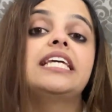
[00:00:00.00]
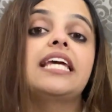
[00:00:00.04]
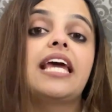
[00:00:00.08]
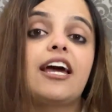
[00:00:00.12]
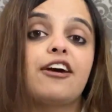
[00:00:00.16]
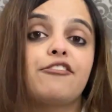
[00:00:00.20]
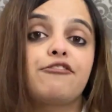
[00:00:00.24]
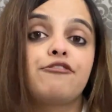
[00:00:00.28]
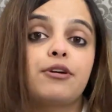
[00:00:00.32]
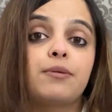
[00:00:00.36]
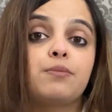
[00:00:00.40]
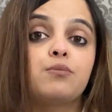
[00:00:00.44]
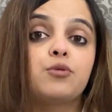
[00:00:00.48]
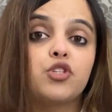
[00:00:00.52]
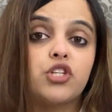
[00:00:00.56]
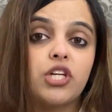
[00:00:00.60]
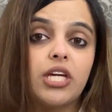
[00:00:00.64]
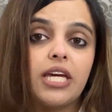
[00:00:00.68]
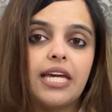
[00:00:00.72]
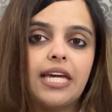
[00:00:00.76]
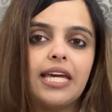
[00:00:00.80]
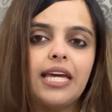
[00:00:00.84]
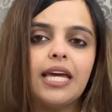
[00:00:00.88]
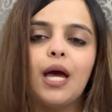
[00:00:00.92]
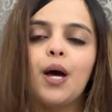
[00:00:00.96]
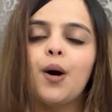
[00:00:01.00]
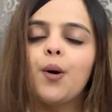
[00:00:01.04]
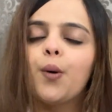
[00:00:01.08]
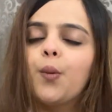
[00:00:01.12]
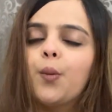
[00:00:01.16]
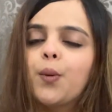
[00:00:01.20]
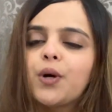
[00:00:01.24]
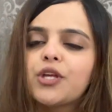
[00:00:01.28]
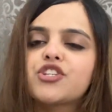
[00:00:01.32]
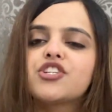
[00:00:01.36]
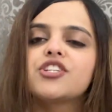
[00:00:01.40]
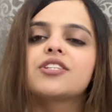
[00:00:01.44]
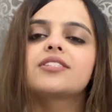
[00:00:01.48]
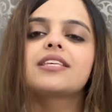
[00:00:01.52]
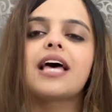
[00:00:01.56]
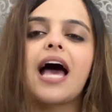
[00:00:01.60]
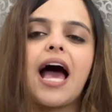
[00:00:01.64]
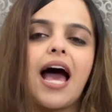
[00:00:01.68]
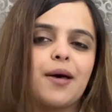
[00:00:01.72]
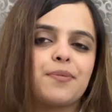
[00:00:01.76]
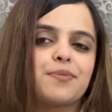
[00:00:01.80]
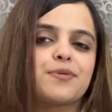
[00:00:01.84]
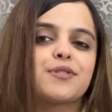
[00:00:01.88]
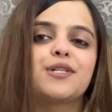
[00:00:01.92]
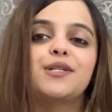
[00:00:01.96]
FMG, which is
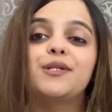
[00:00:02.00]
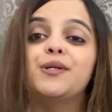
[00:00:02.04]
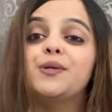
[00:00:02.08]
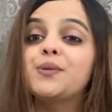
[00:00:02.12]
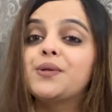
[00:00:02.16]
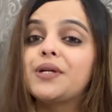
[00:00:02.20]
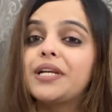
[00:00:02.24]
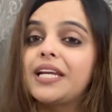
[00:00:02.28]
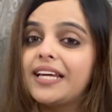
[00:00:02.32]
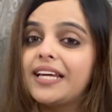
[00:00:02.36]
absolutely